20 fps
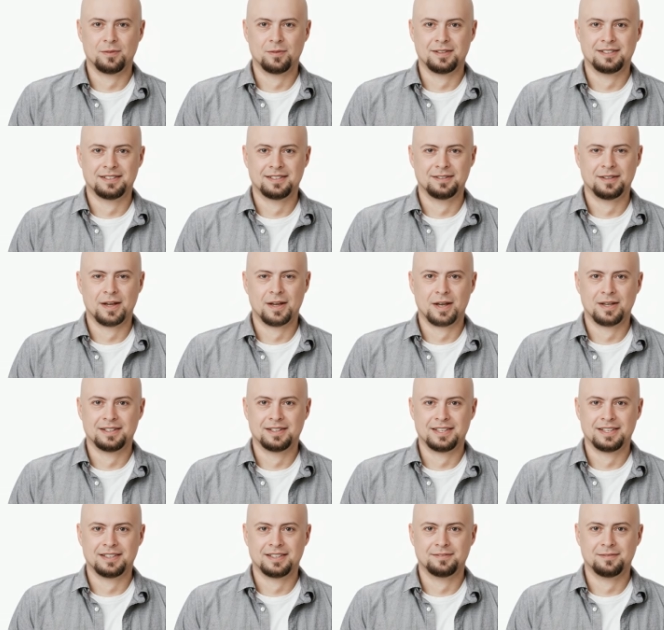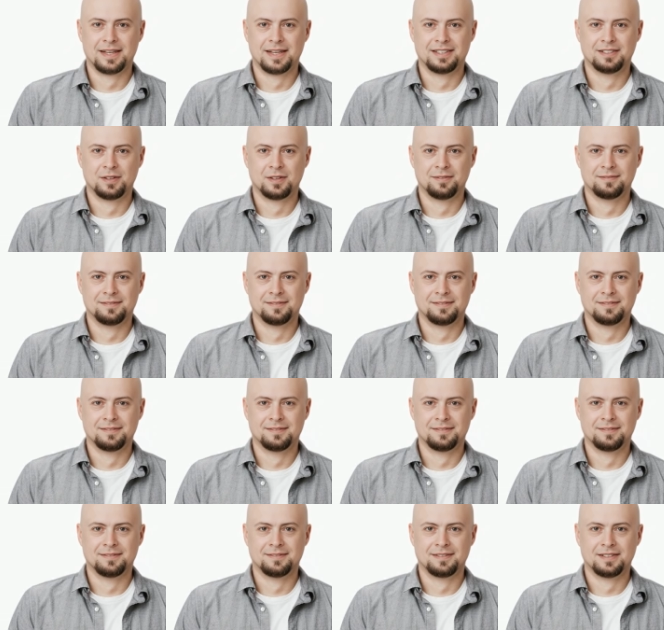what this guardian is made of."
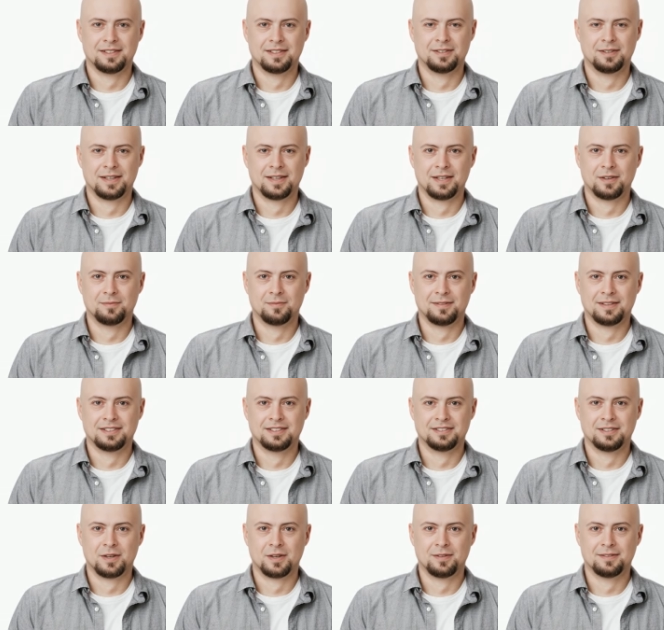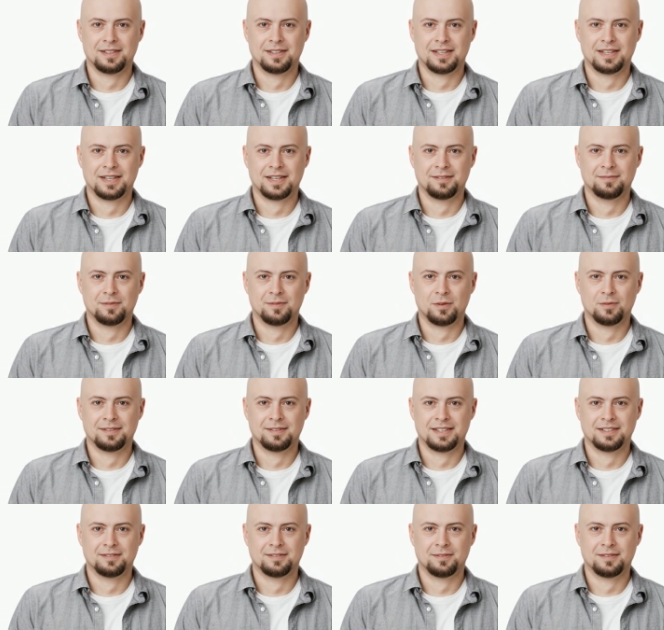The trio pressed on,
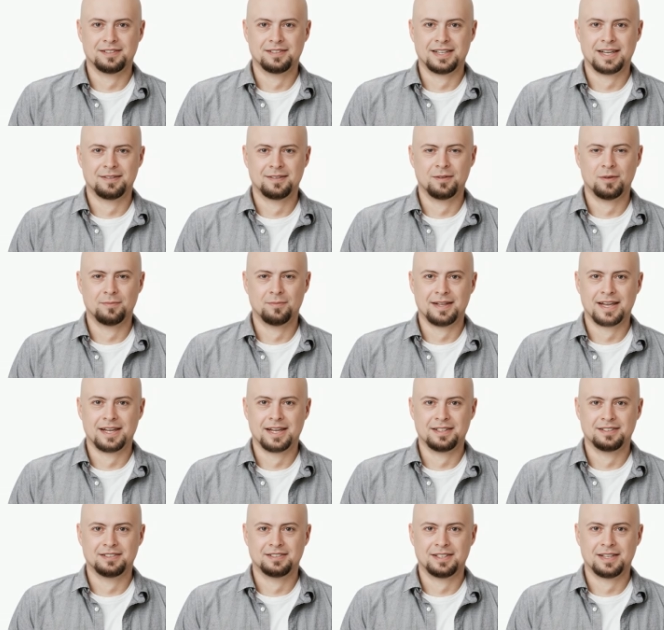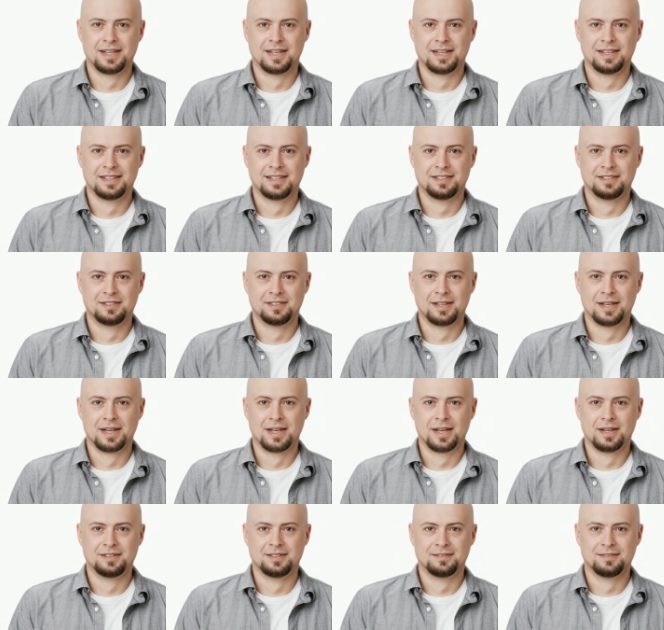moving through the narrow pass and into the
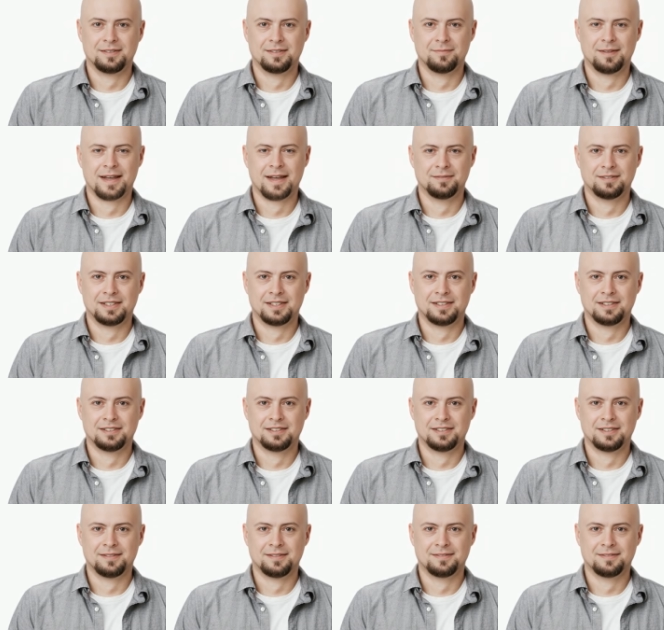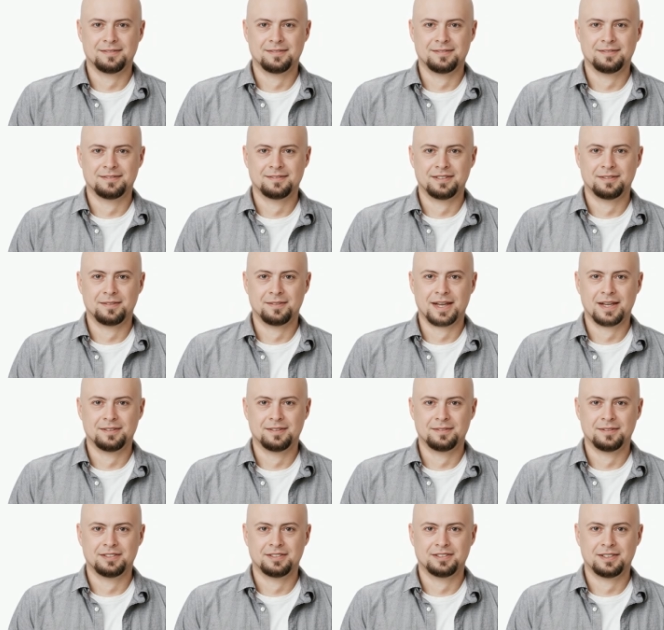heart of the mountains. The
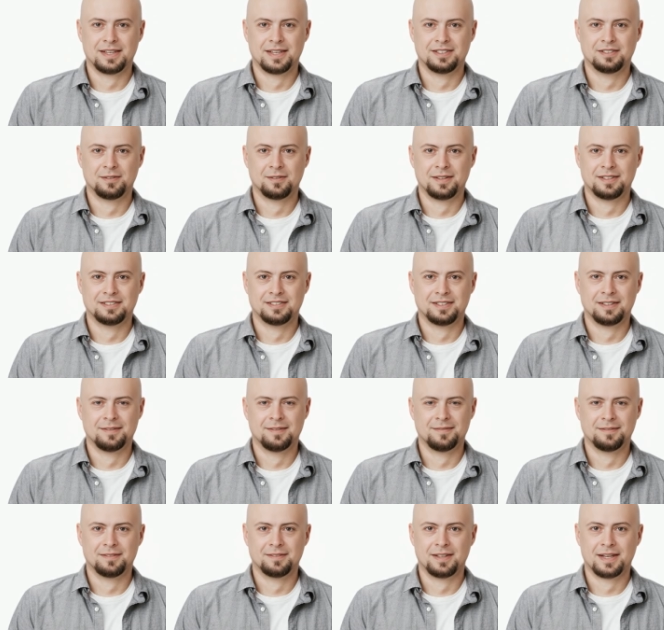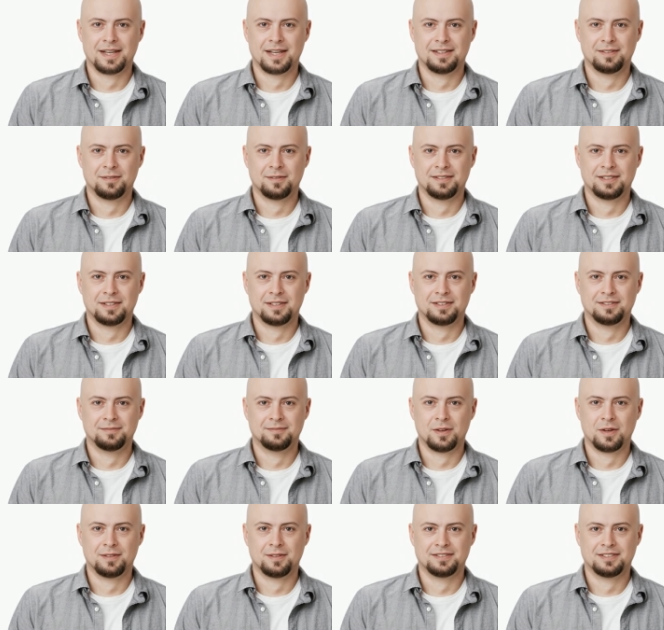path was treacherous, lined with loose
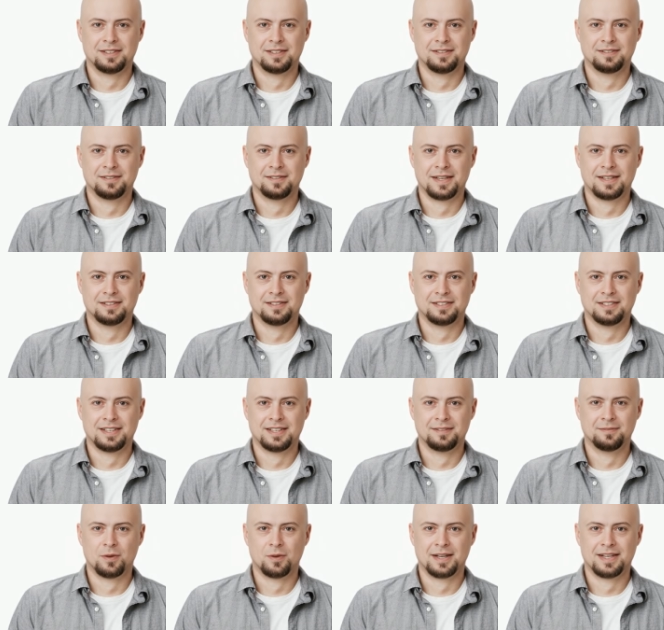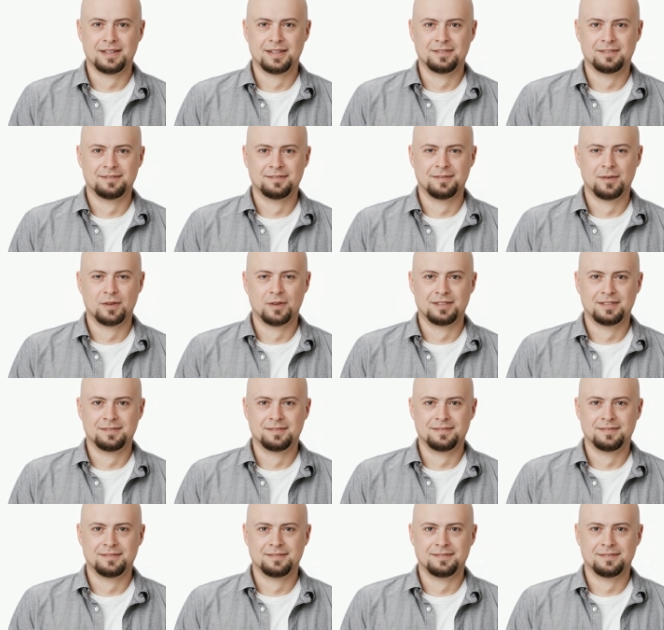rocks that threatened to give way underfoot.
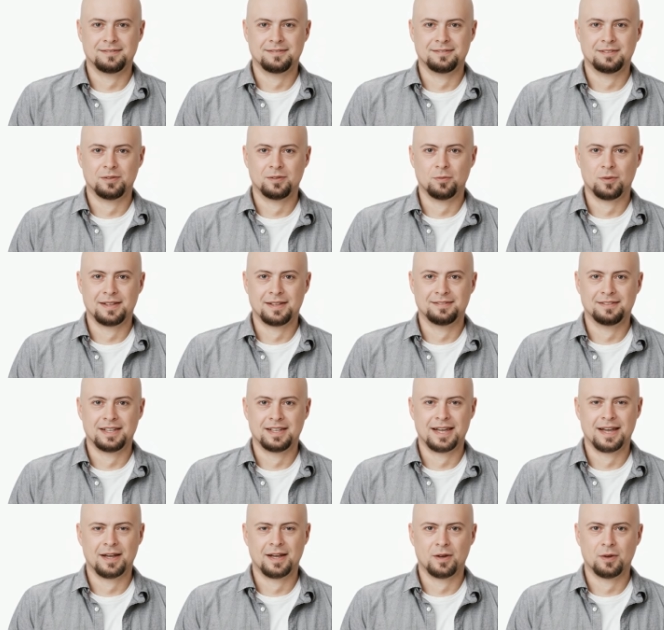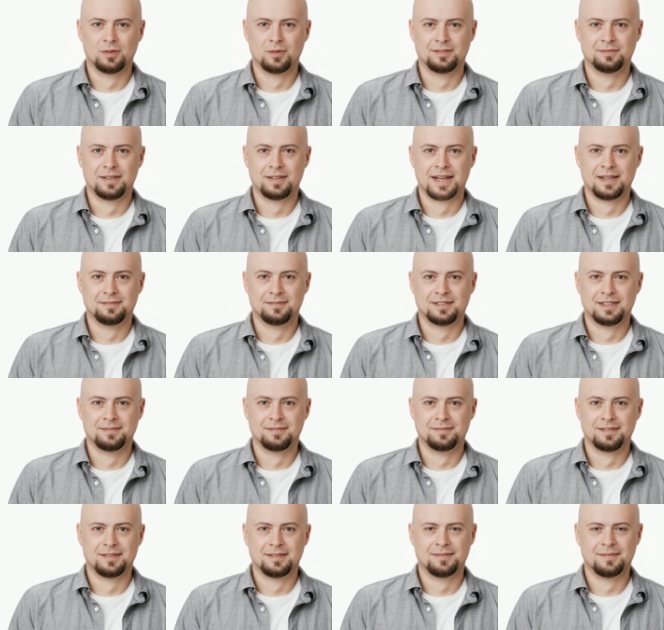The wind howled around
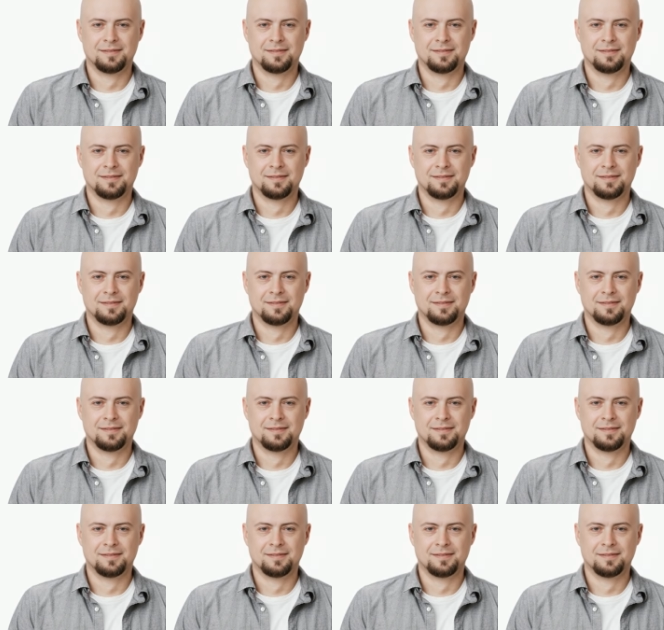them,